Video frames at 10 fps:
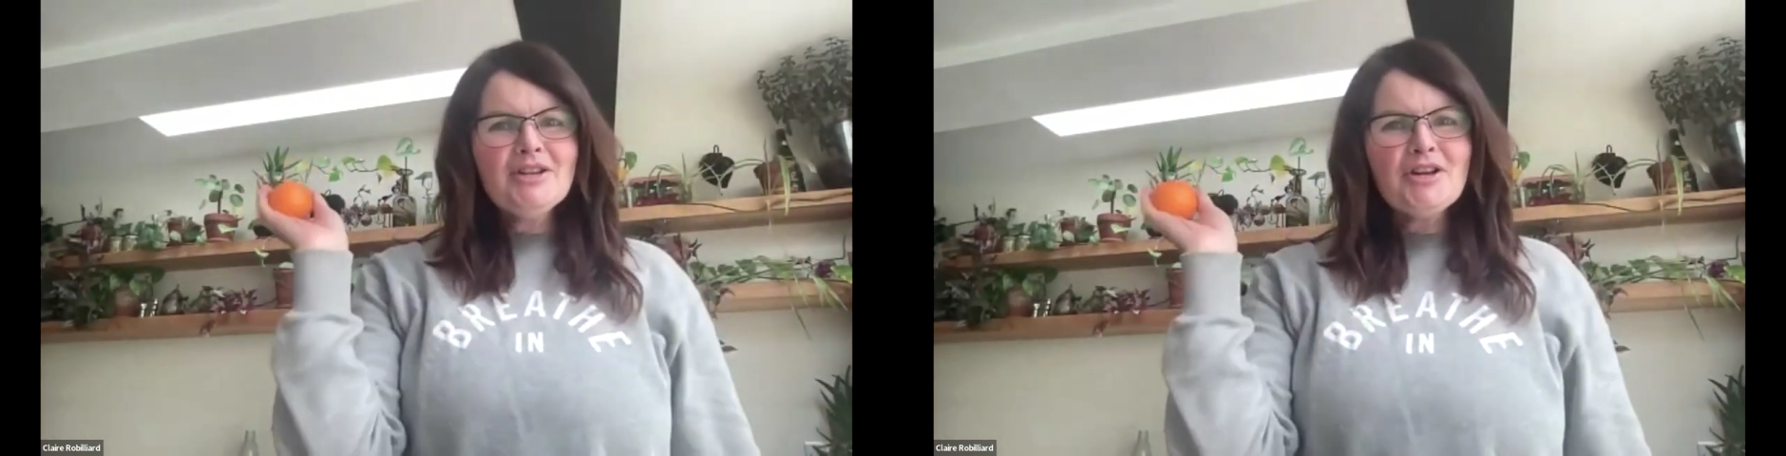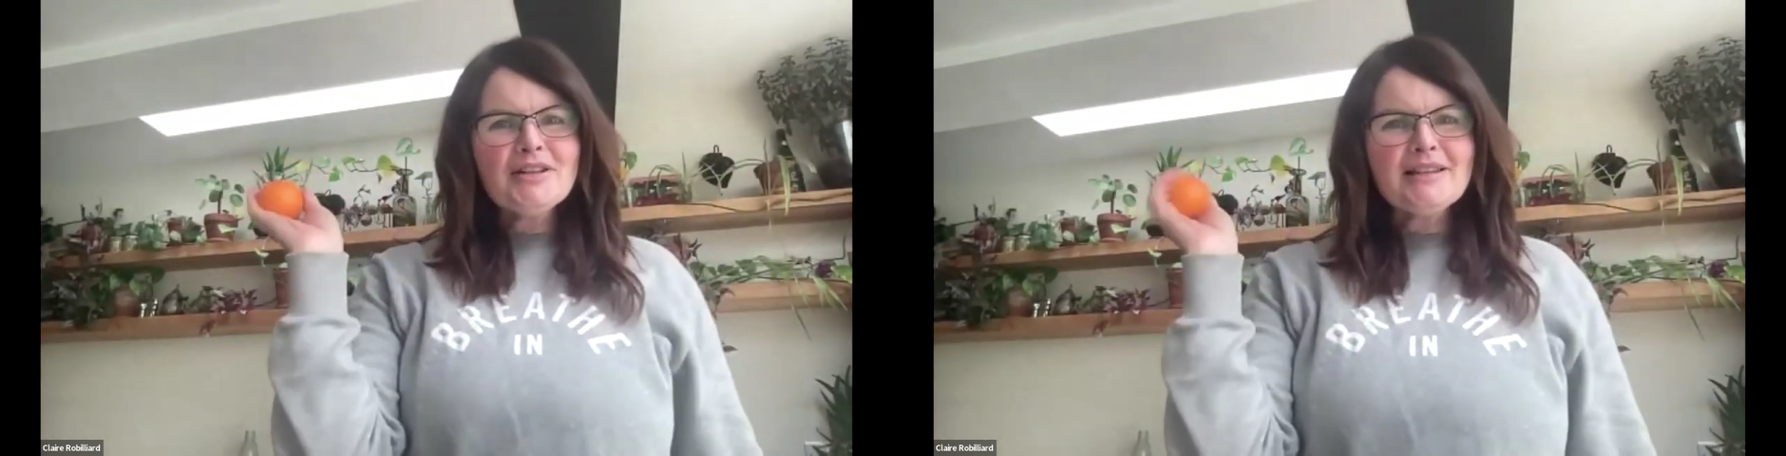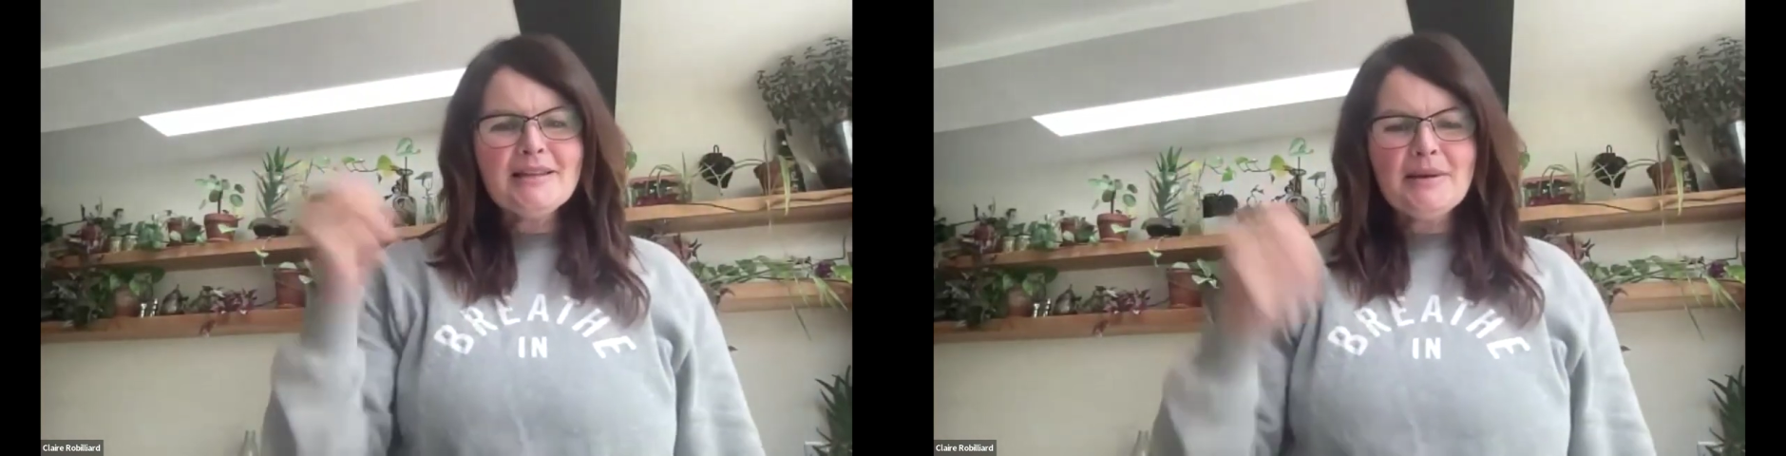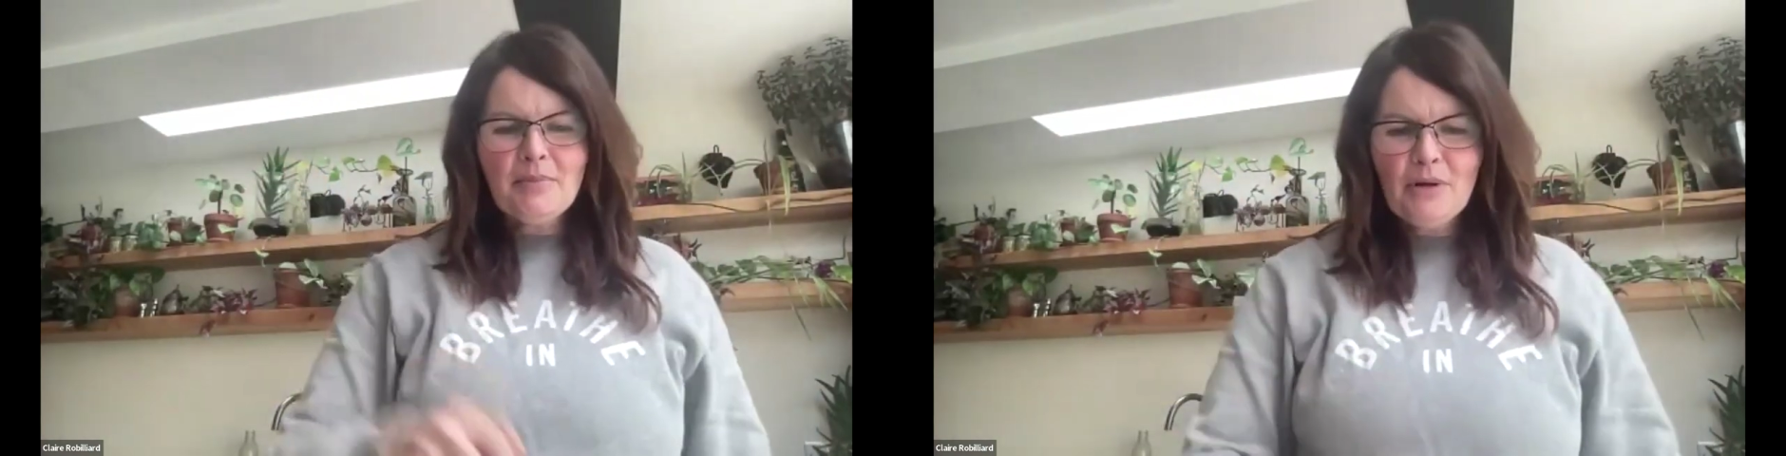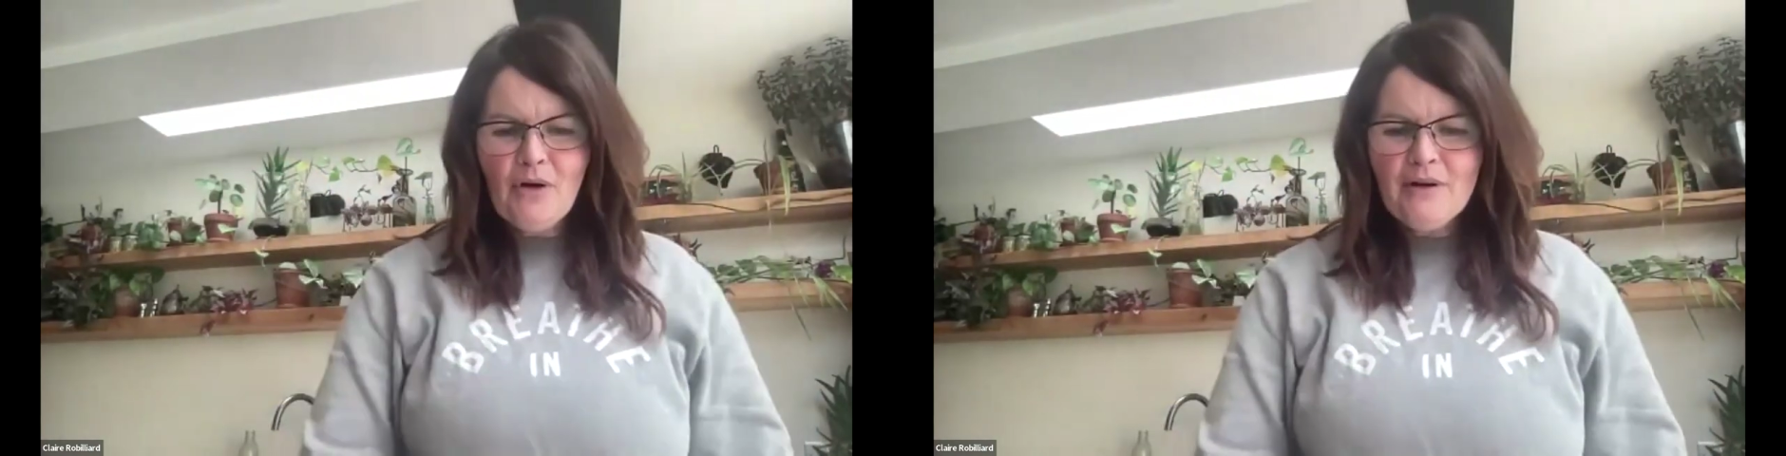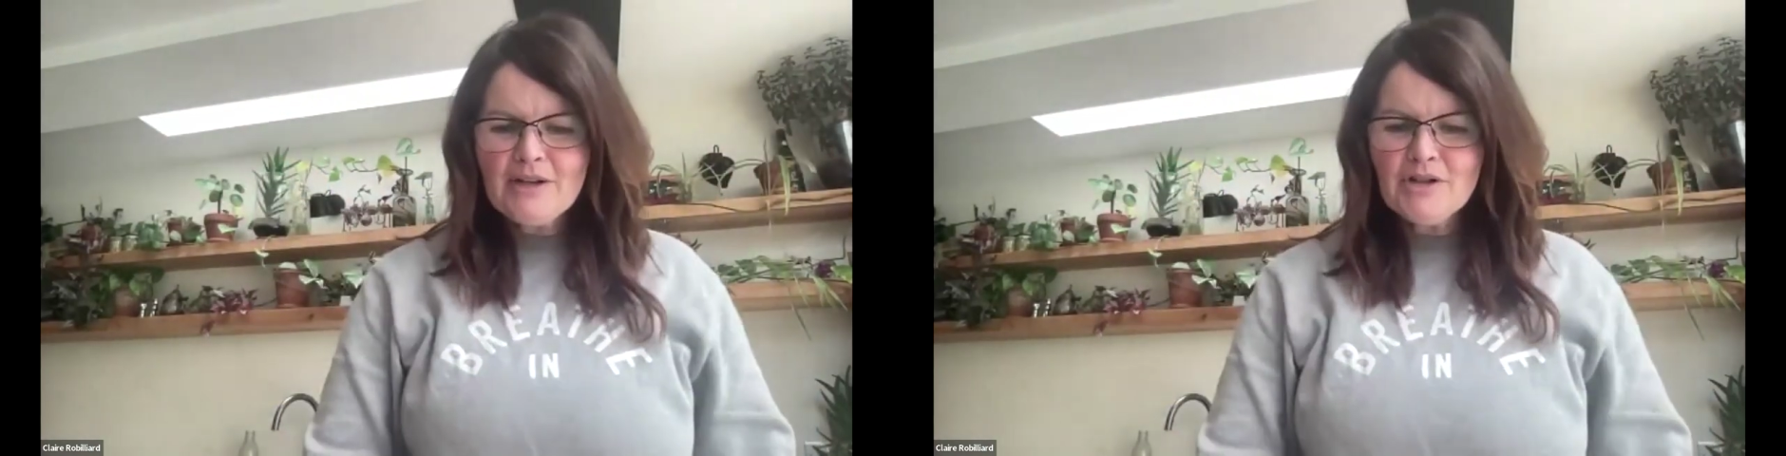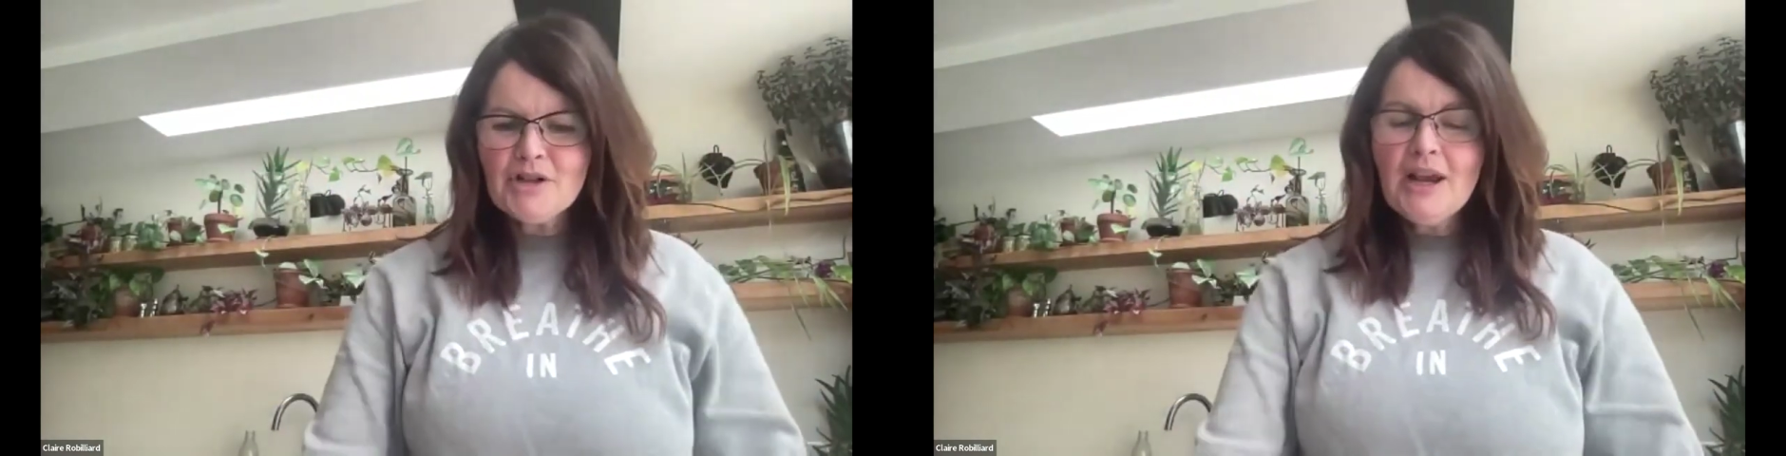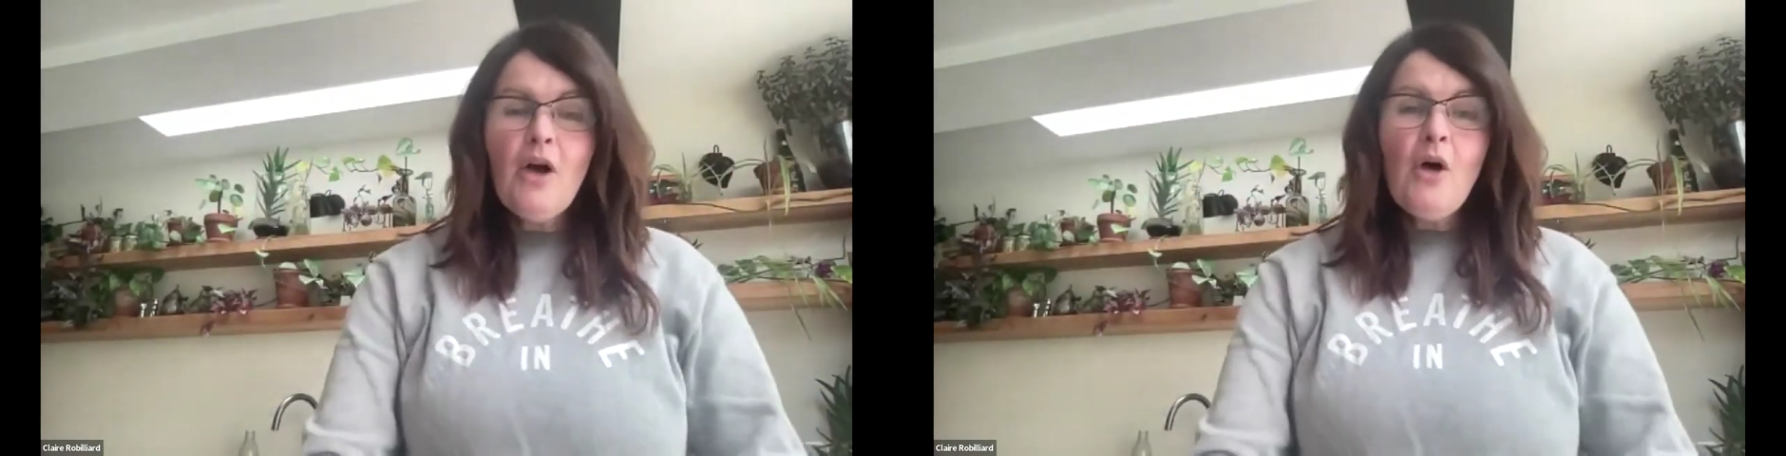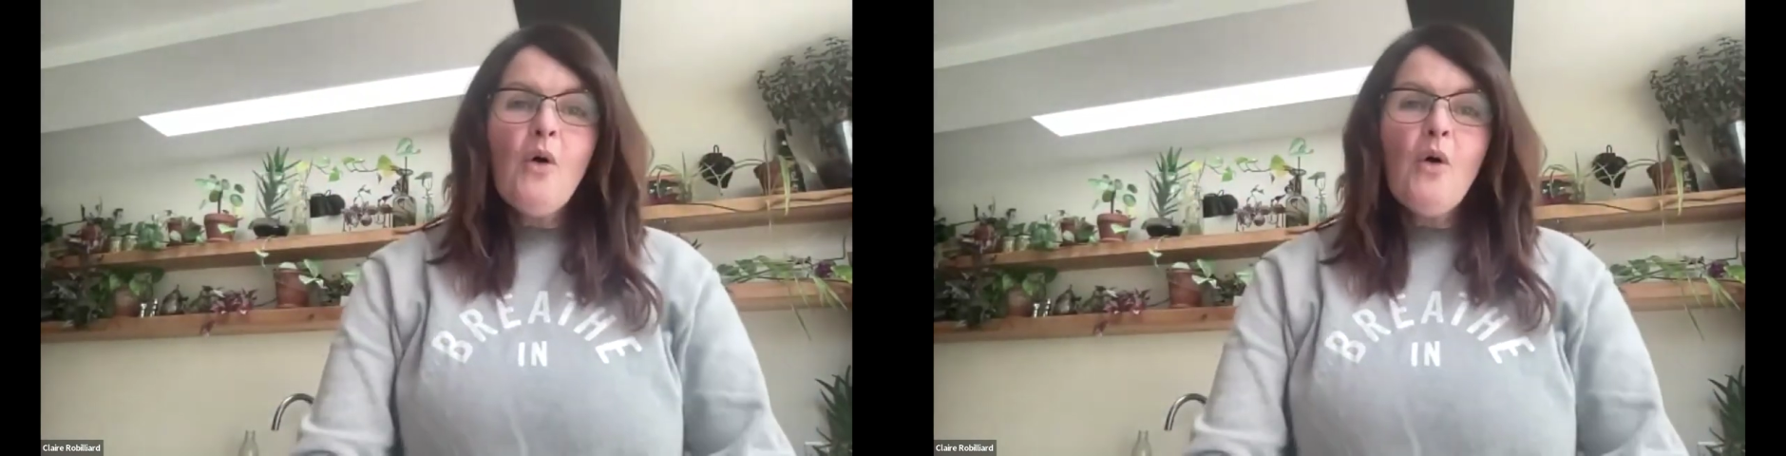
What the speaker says: just a simple orange.